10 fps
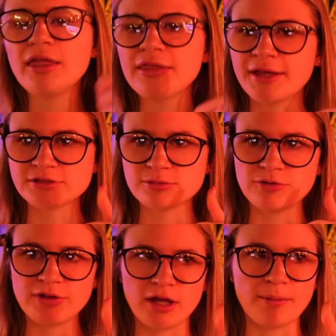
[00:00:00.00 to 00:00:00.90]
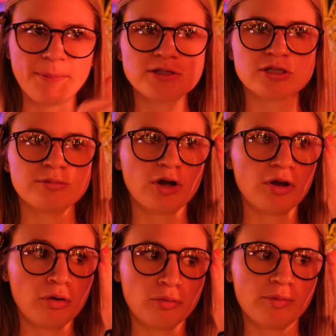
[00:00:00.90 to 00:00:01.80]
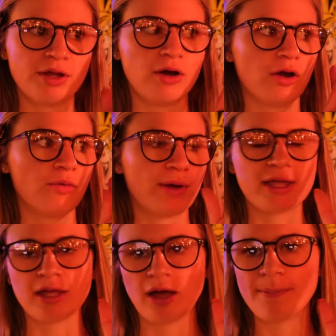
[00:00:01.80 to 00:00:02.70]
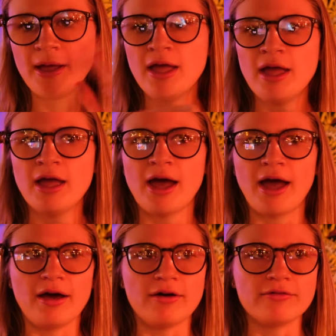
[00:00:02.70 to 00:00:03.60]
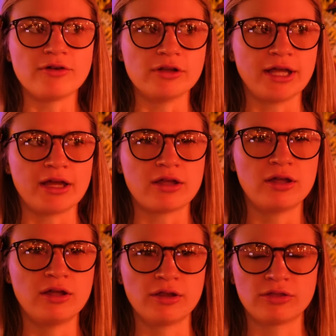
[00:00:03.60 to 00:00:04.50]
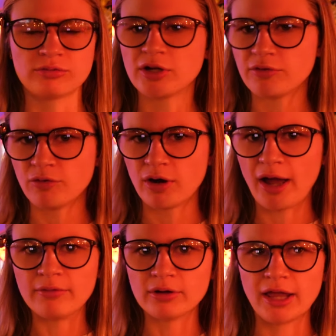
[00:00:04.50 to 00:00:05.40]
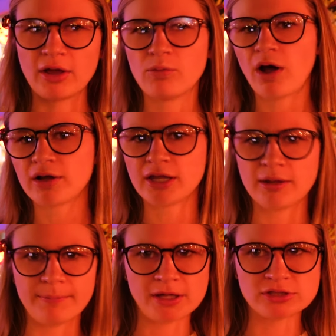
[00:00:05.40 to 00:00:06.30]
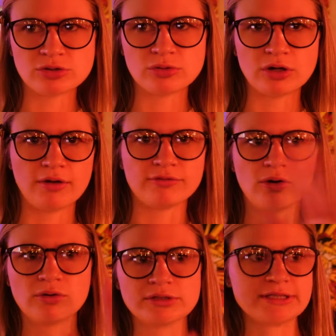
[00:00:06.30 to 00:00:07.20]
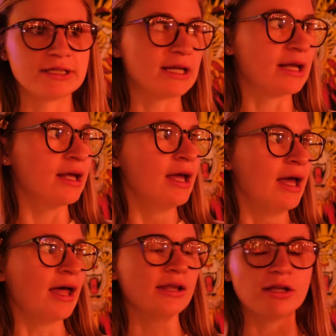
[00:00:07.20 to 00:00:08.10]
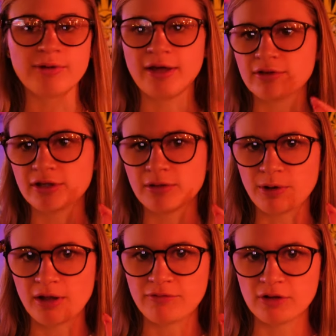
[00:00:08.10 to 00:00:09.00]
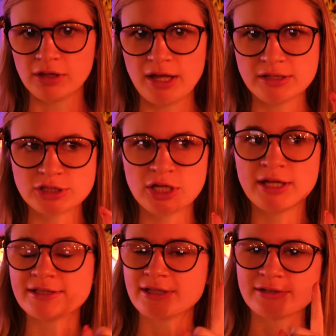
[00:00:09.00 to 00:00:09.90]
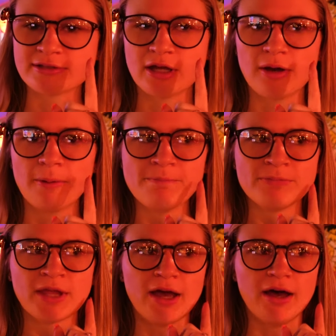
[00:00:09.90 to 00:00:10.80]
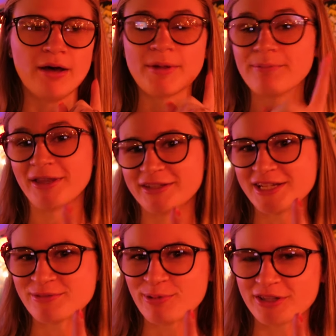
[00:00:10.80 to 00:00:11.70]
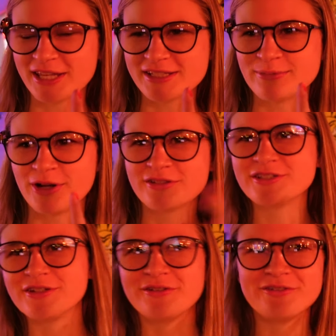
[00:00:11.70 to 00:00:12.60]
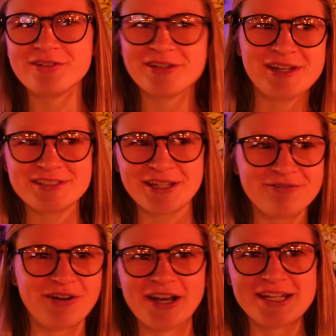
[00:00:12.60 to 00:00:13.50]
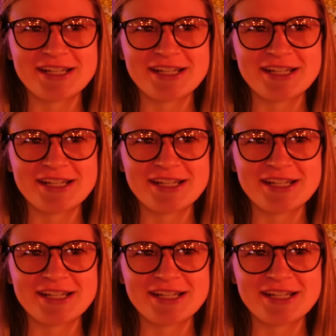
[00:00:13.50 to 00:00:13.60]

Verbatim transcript: things are moving up. Tomorrow we are waking up, have like the three or four hour like walking and bus tour of the whole city. And then we have a little break for lunch. It's also um, Melanie's birthday tomorrow. So fun and